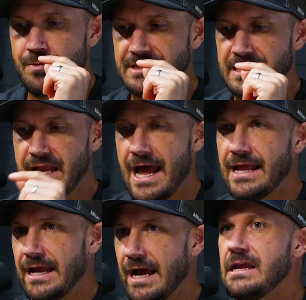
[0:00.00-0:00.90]
But then
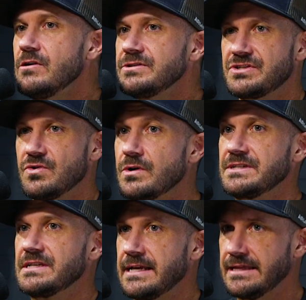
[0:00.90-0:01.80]
I hear
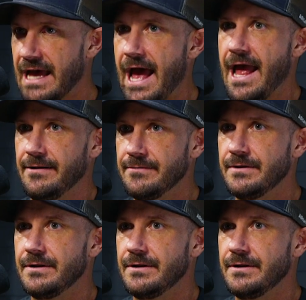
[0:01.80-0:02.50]
stories like that.